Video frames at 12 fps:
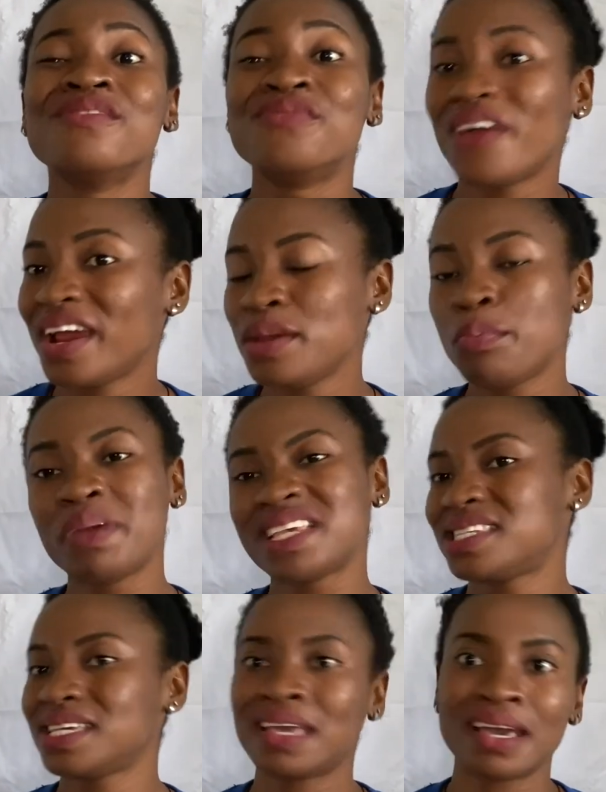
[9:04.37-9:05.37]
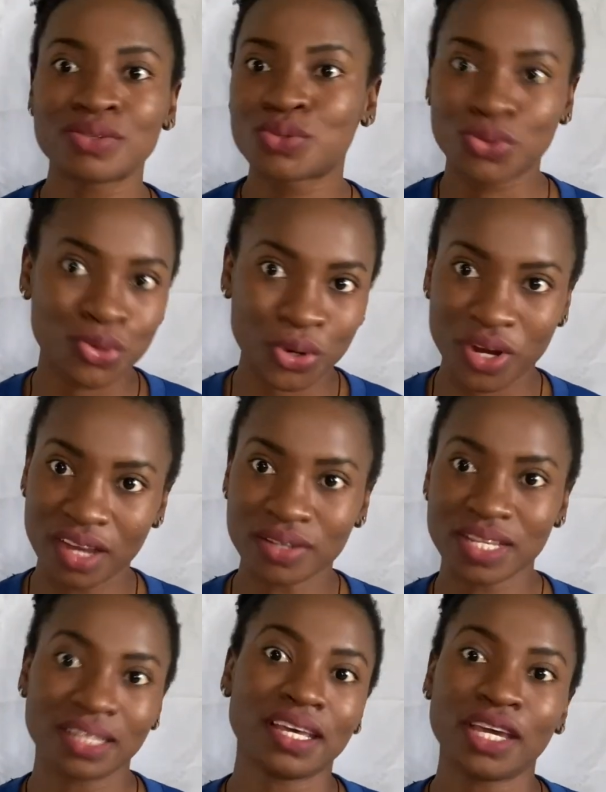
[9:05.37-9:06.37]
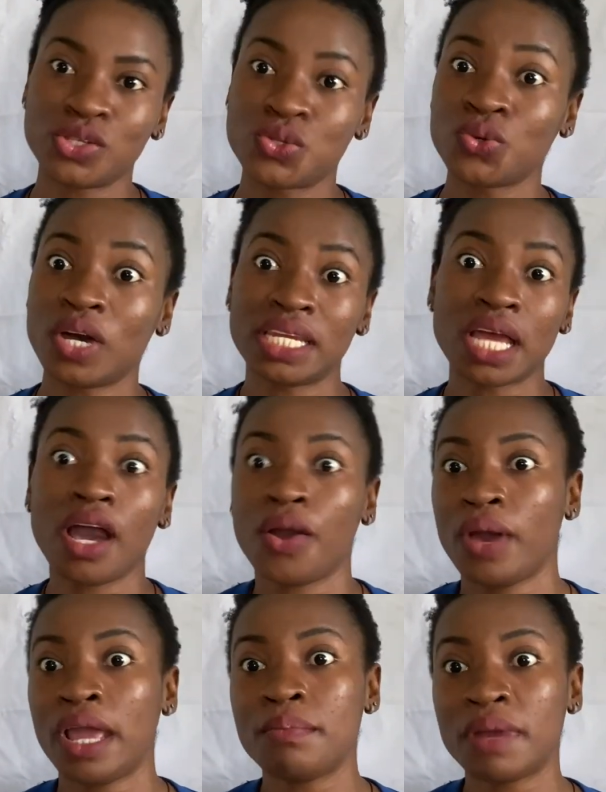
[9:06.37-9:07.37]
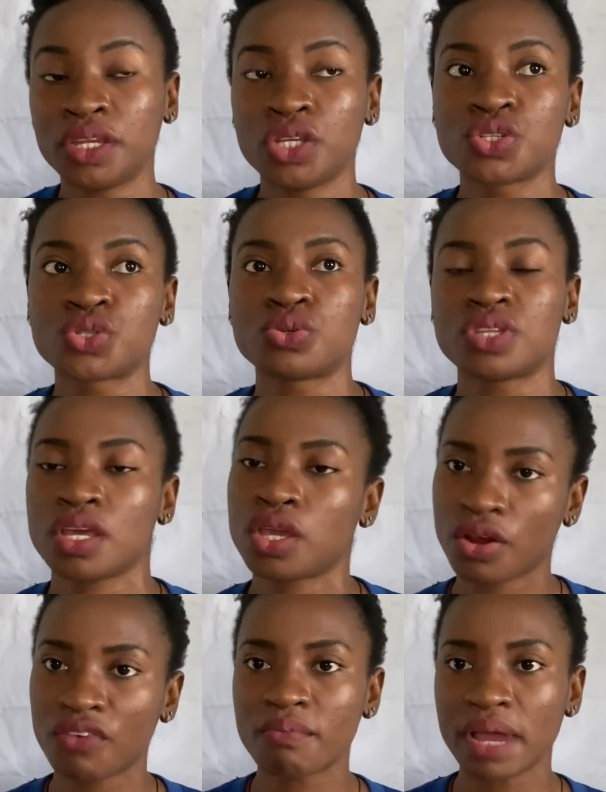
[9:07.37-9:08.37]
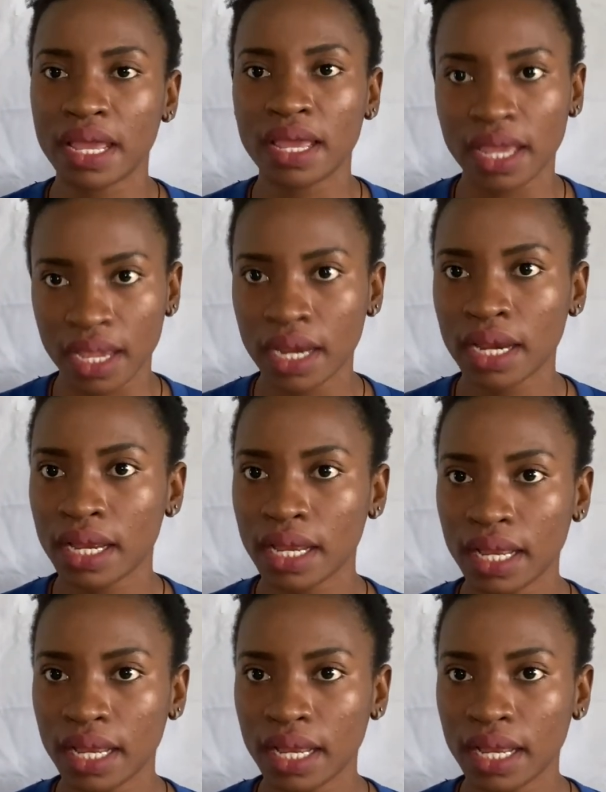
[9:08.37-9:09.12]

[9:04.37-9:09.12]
very basic hair tutorials that i do and how i manage to take care of my hair